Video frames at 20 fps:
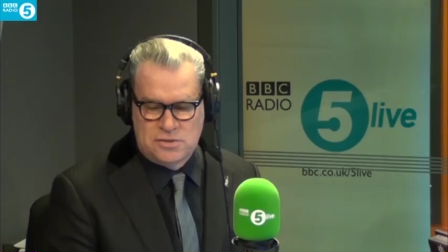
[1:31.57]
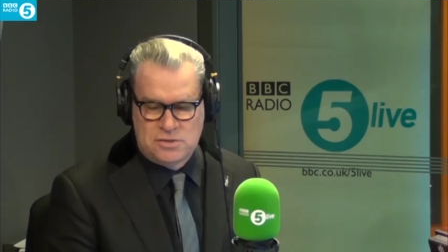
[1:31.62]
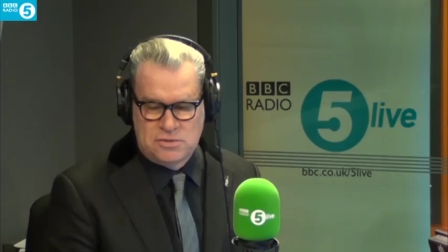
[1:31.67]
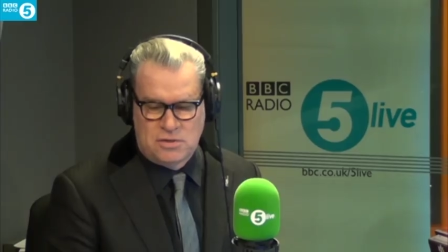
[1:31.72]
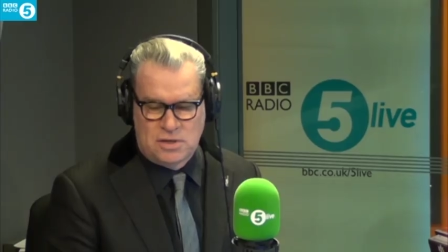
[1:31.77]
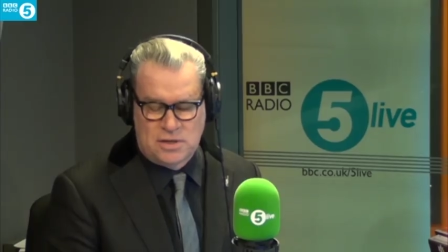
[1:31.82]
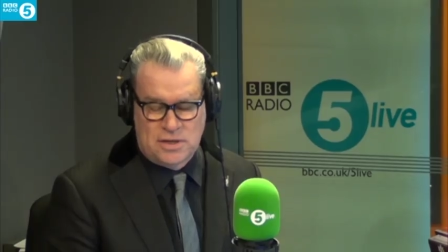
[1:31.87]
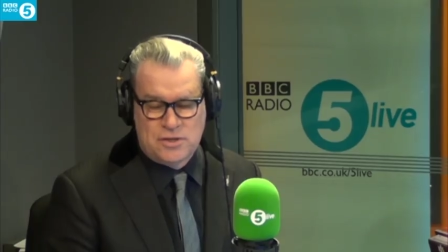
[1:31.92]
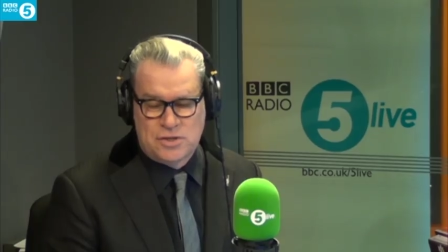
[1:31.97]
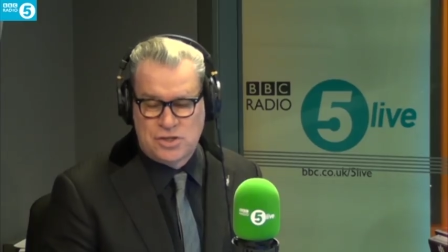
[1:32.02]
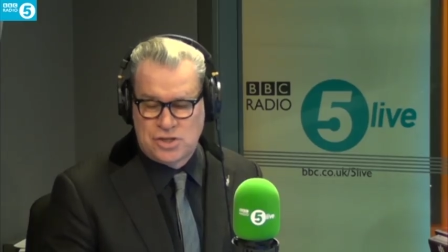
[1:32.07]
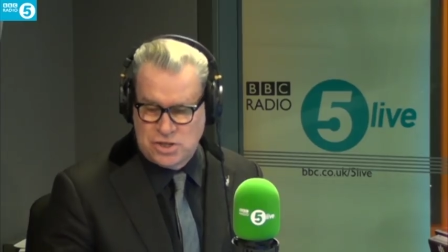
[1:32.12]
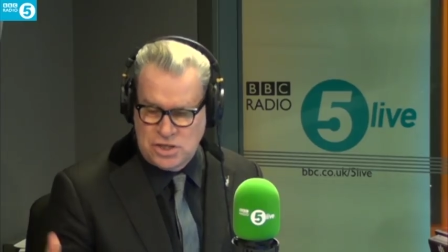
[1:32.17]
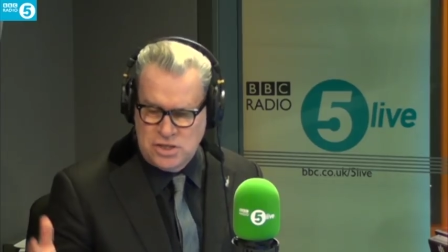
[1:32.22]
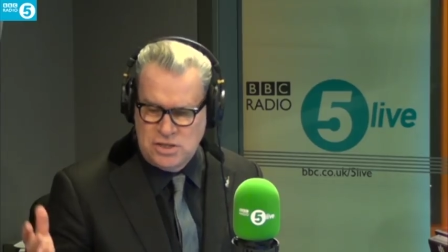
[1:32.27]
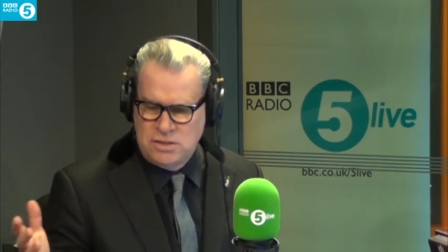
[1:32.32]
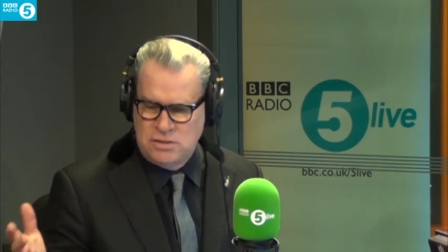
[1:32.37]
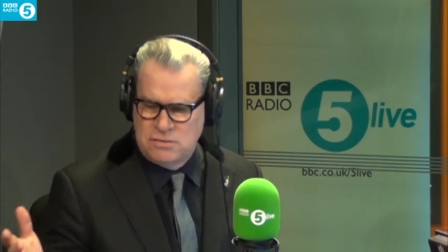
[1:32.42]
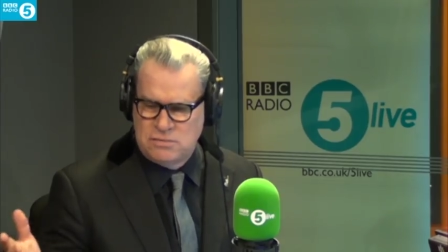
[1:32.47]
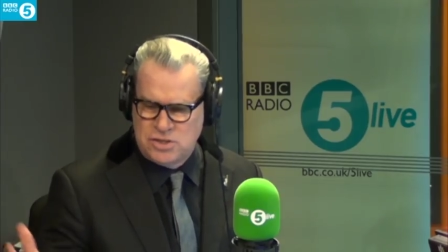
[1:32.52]
to Colette that
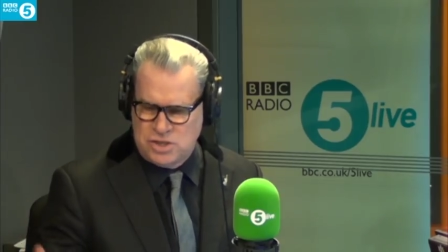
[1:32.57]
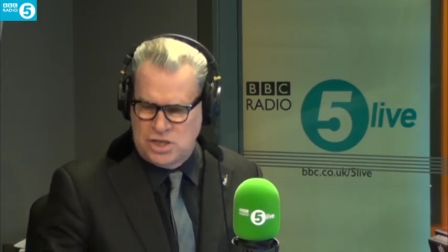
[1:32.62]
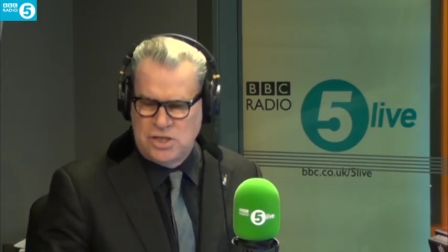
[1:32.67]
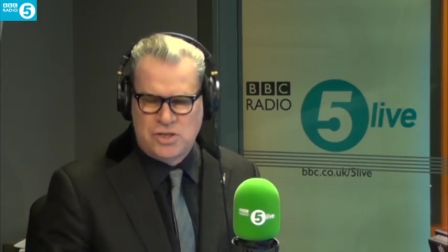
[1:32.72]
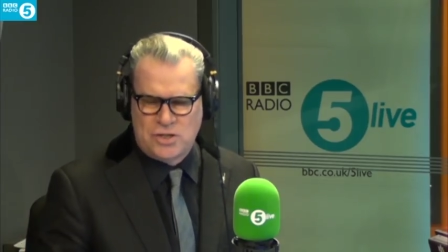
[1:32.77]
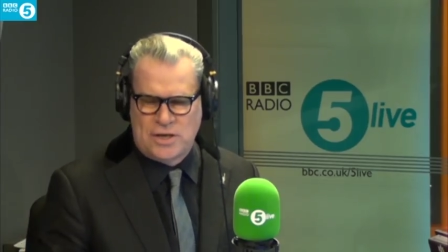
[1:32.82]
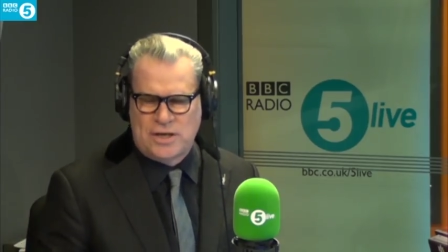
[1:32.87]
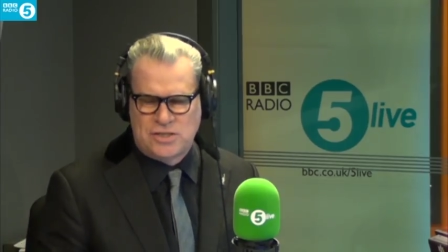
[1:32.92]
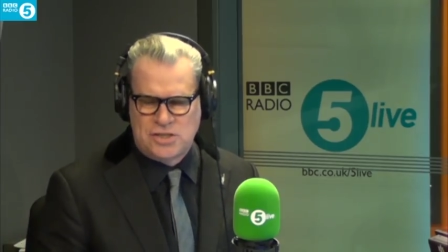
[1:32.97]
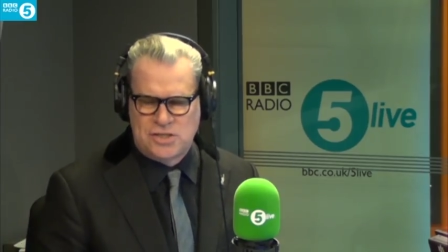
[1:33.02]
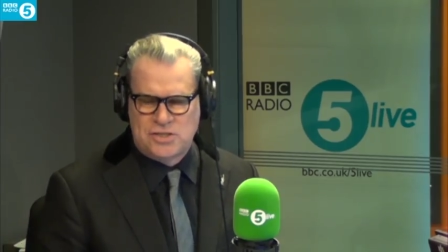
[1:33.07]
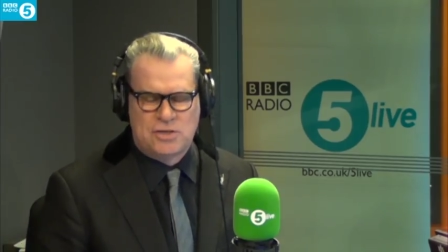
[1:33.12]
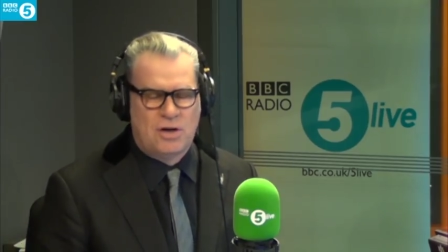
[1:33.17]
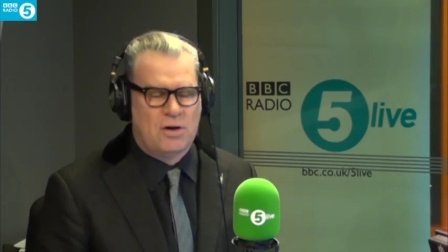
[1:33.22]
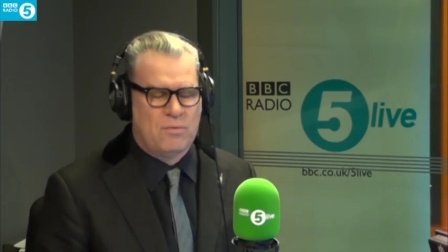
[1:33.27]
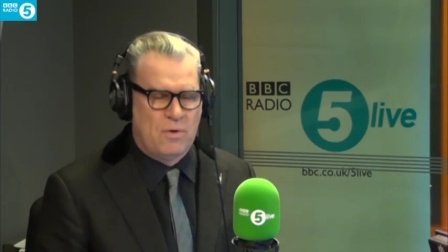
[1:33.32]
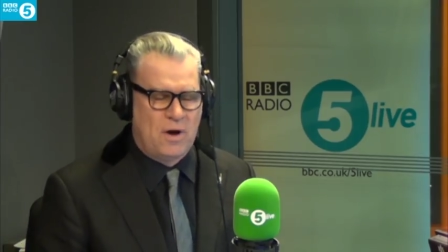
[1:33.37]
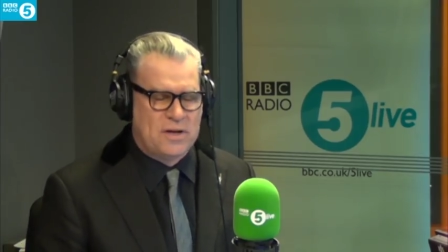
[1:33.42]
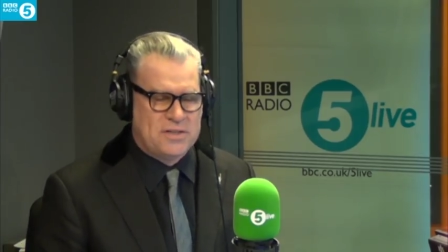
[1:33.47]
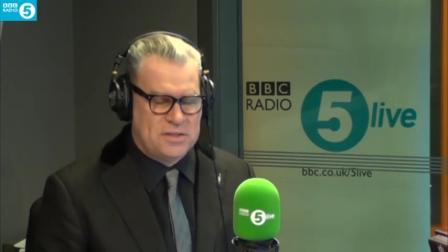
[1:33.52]
she she should actually
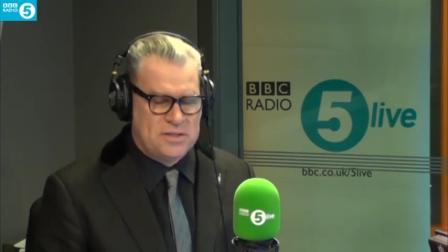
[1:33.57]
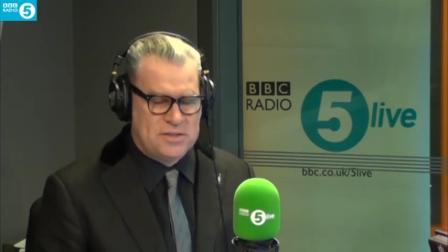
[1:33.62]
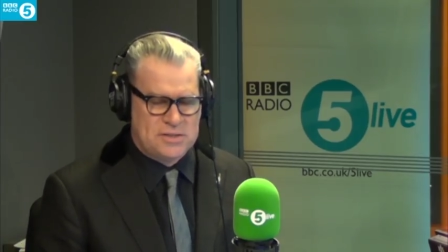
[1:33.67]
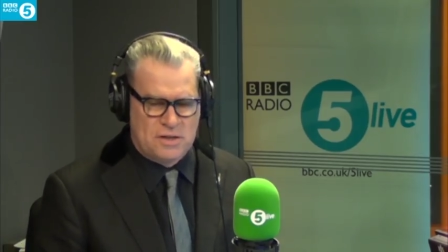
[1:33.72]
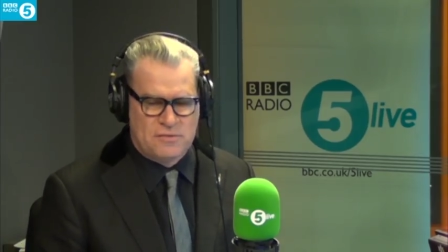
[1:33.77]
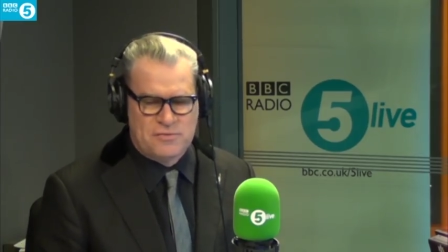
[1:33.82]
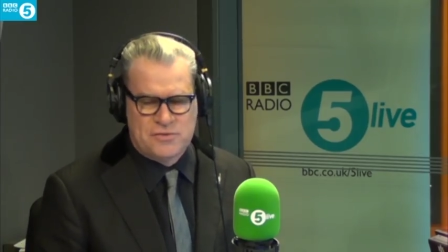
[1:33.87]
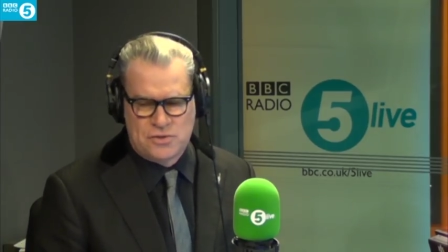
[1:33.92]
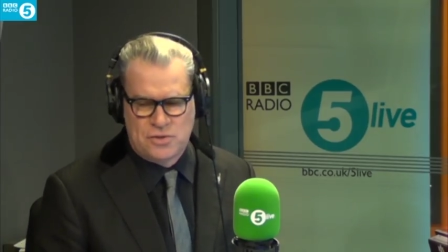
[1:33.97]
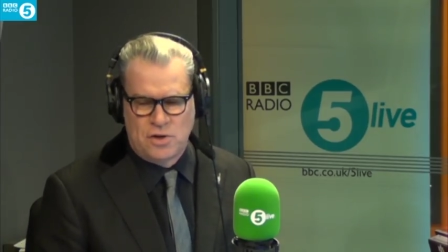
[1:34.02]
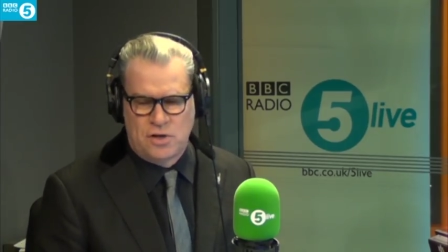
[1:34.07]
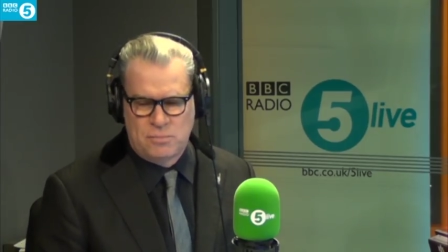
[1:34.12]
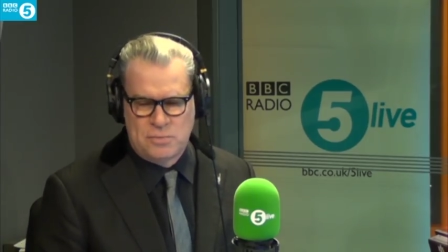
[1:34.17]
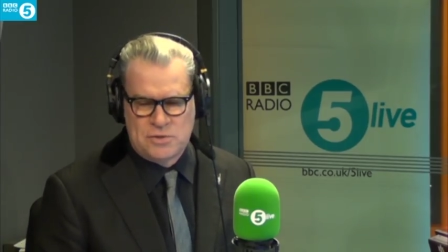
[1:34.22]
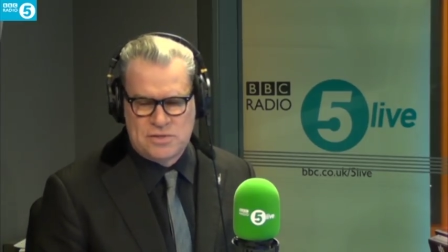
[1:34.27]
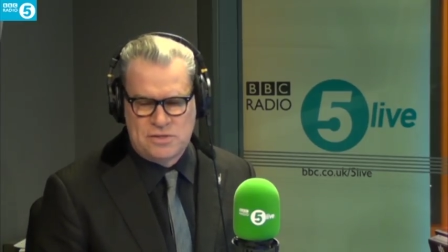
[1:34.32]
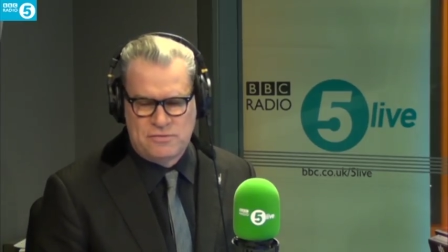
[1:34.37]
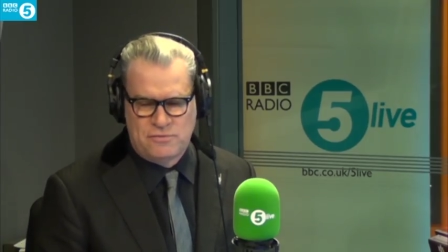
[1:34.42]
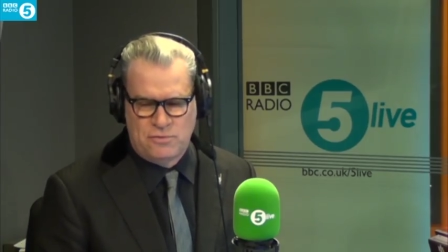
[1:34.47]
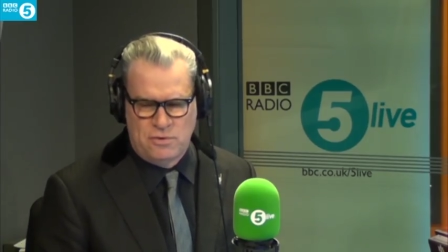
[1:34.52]
start writing stuff
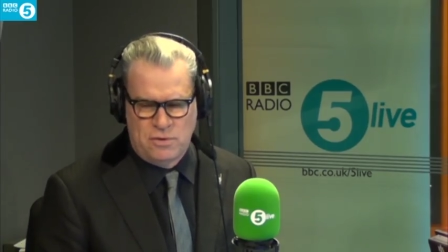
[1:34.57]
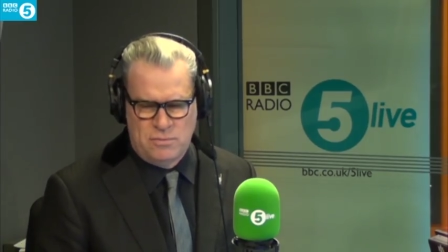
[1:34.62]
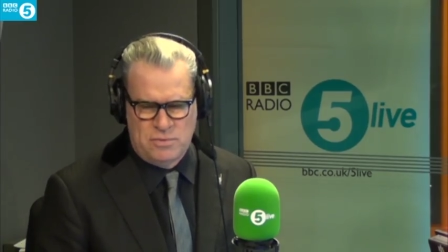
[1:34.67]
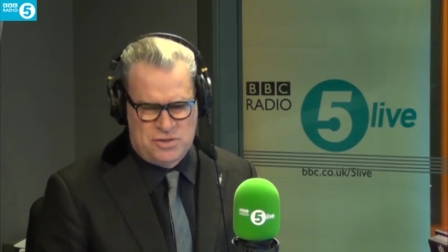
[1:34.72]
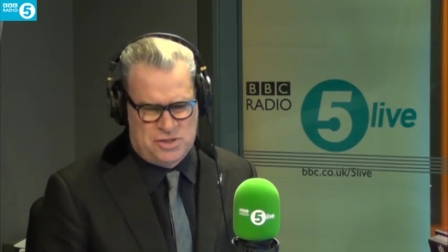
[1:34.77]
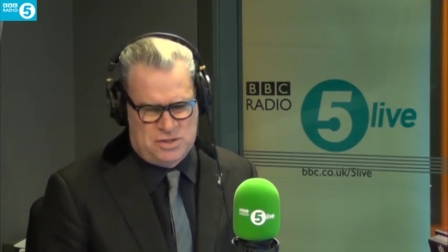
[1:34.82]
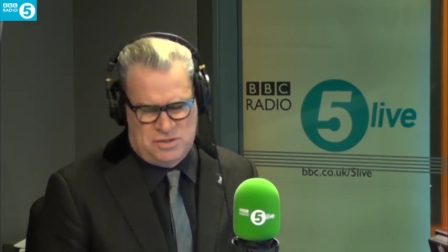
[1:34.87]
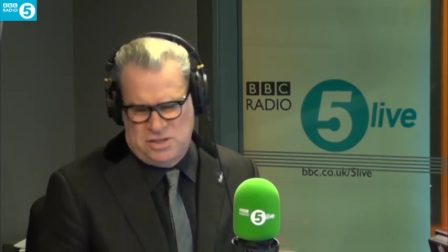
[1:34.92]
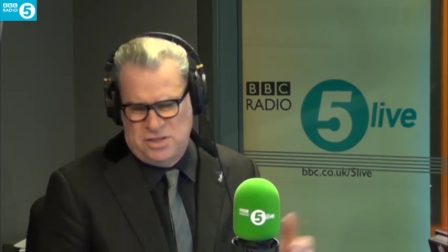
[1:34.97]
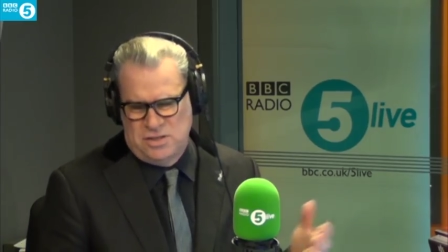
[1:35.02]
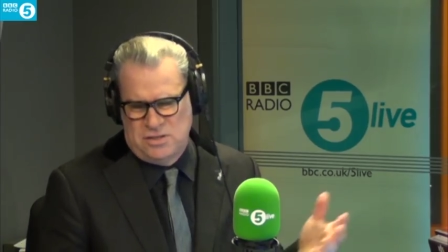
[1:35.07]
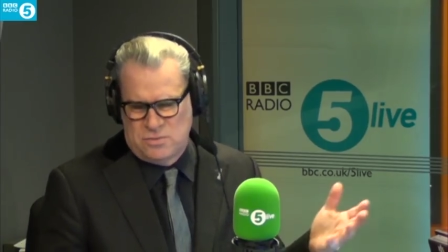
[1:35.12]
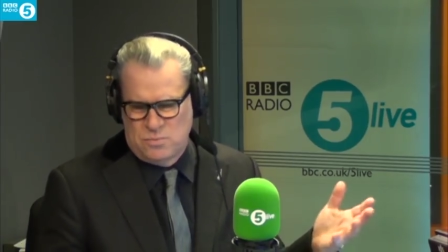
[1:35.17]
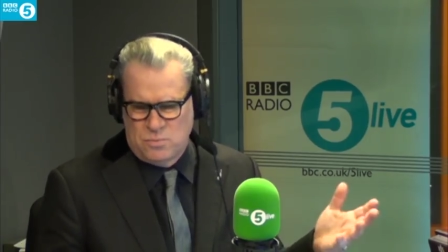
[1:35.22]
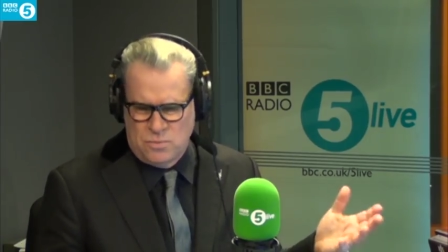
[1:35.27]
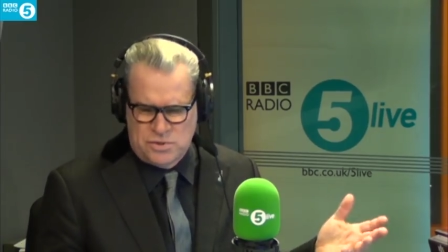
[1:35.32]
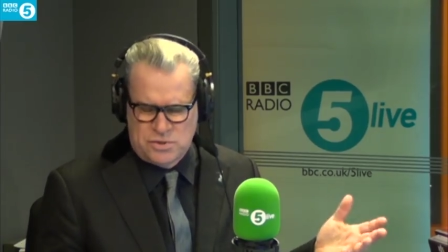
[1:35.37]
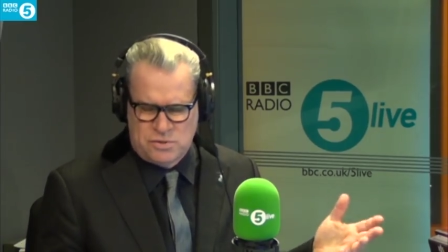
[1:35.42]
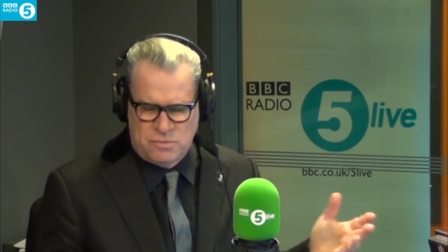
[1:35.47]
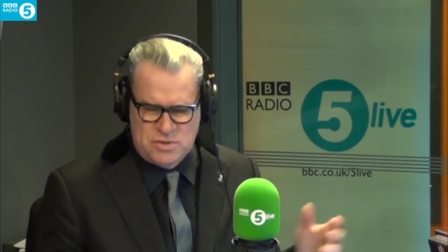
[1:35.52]
pseudonymously for him, and she, she doesn't
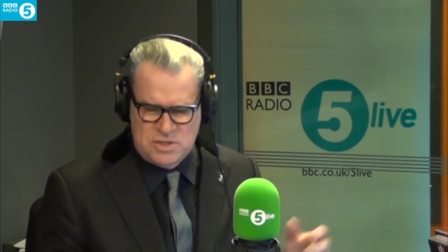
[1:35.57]
want to.